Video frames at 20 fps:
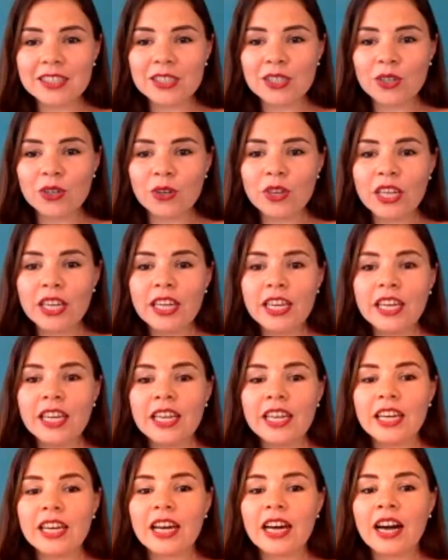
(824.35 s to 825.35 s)
So
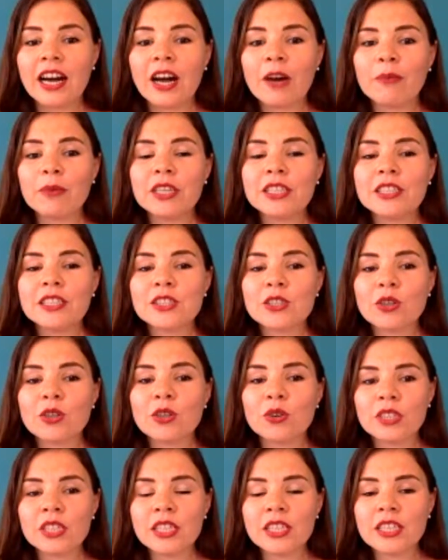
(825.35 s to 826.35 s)
it is
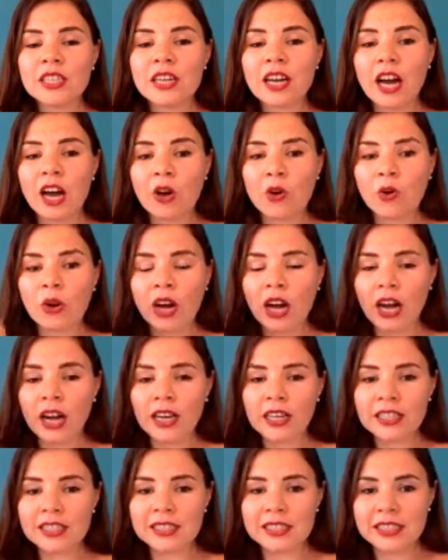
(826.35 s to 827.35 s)
only our
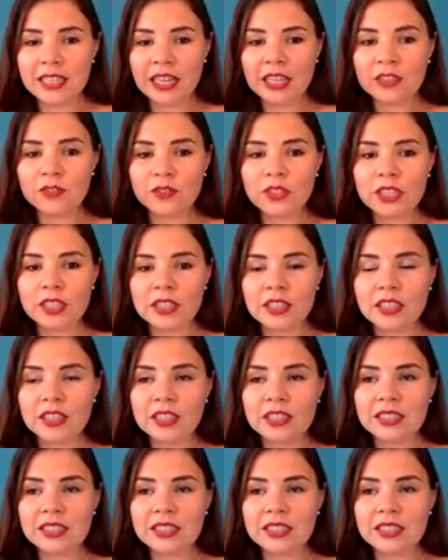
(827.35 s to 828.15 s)
higher self that